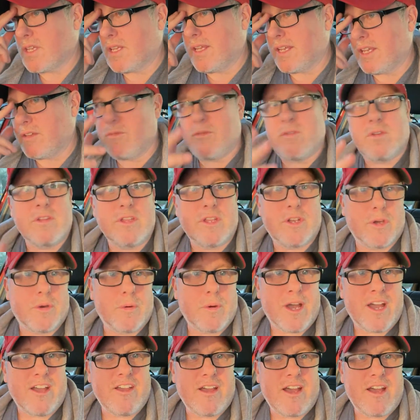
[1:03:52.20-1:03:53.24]
like, you
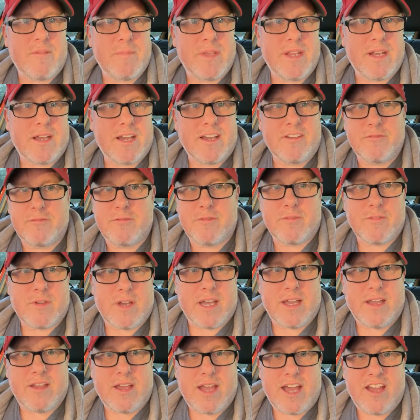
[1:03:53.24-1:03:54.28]
know, I've
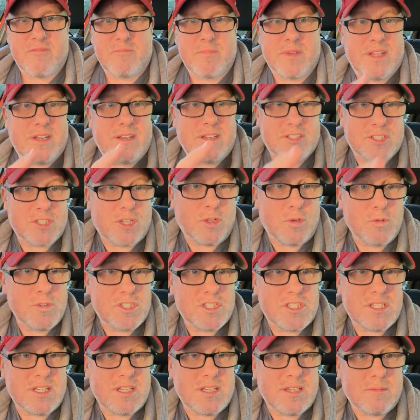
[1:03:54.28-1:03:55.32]
been as
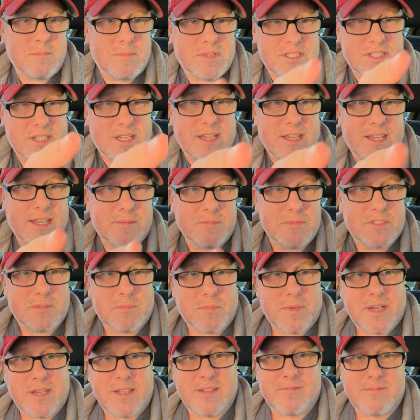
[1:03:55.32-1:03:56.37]
close to him as I am to
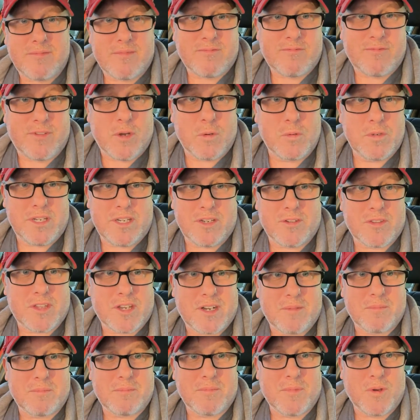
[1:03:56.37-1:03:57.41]
my phone here
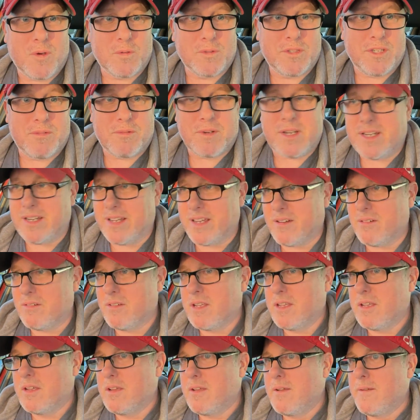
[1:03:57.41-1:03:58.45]
that I'm holding right now
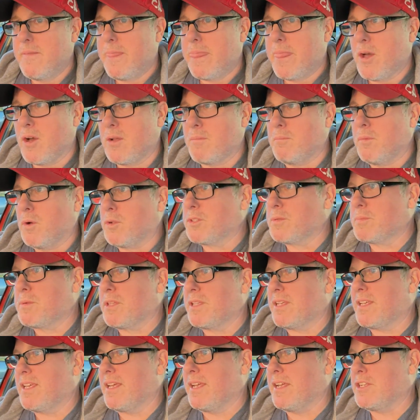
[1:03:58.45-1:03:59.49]
on
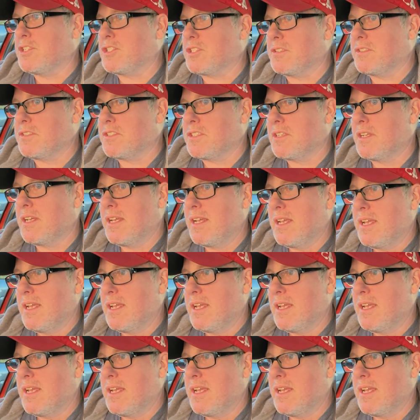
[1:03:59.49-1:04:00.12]
multiple occasions.